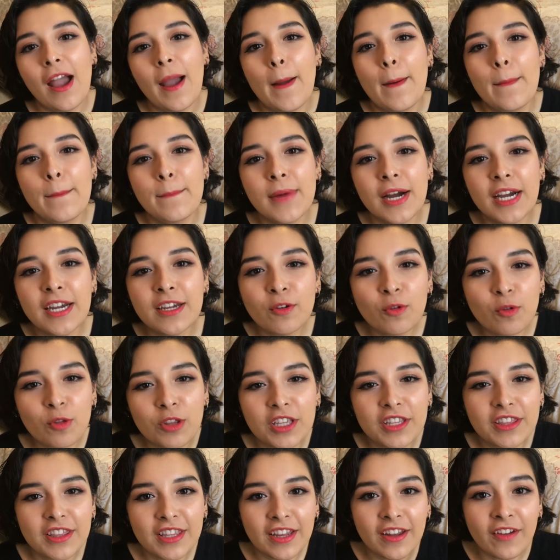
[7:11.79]
My
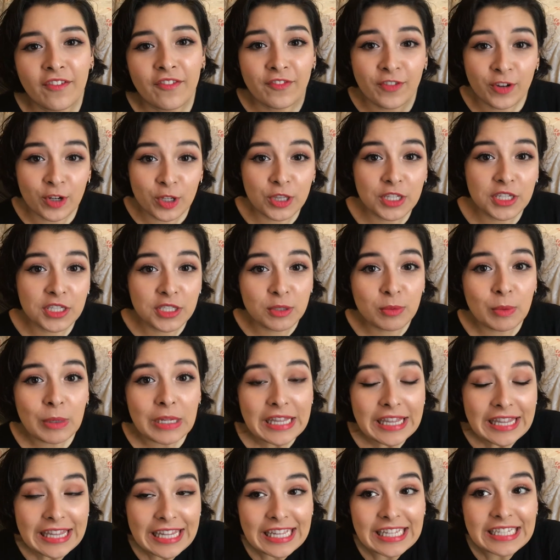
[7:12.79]
only thing for this
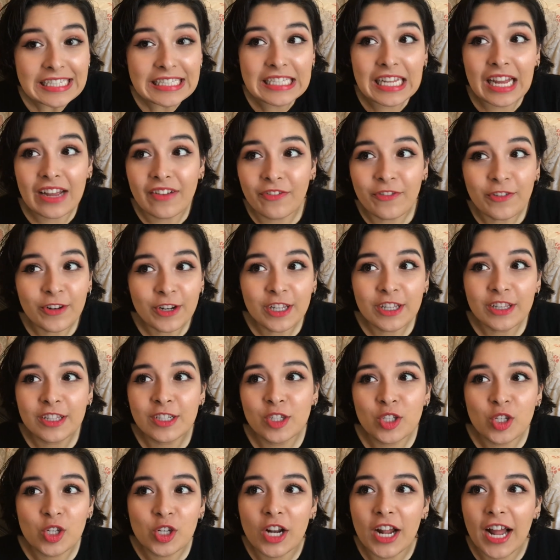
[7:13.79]
one, they definitely
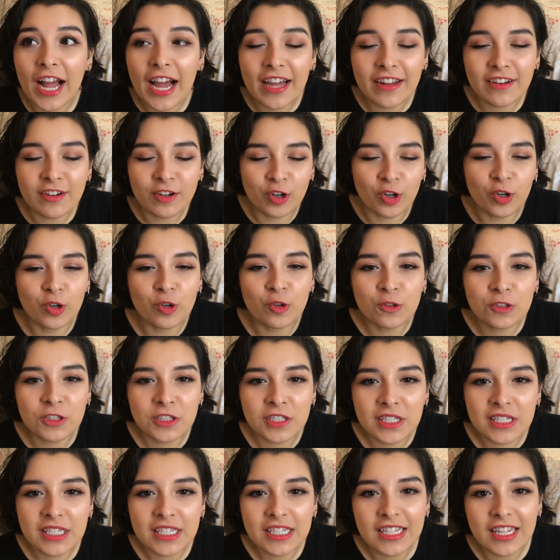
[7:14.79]
should have had girls
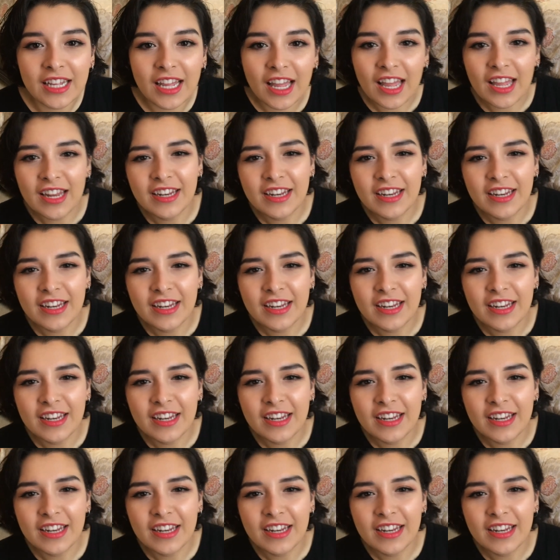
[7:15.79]
in it.